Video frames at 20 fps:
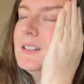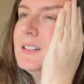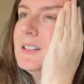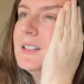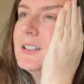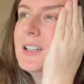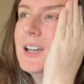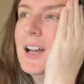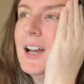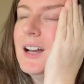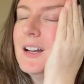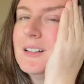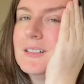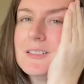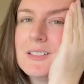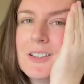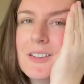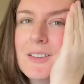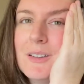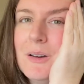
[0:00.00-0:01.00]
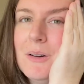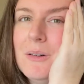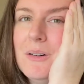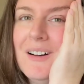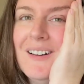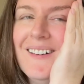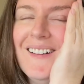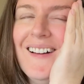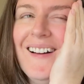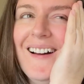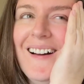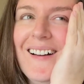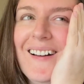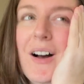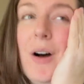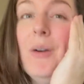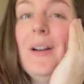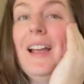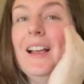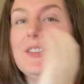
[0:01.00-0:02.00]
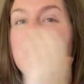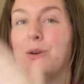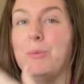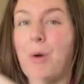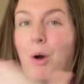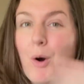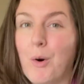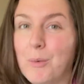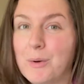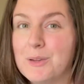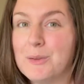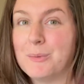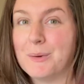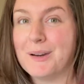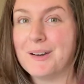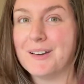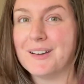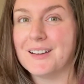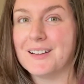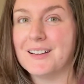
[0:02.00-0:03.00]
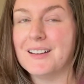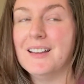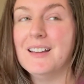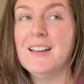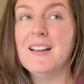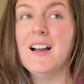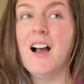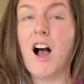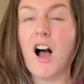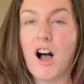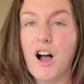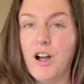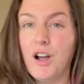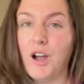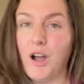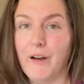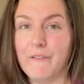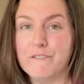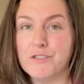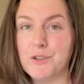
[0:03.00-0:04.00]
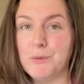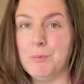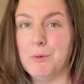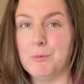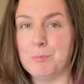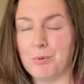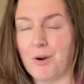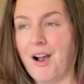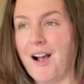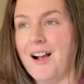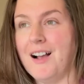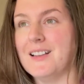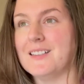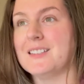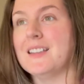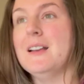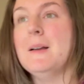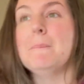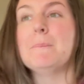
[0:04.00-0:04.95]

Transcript: Yeah. So, oh yeah. So I'm always wearing uncomfortable bras.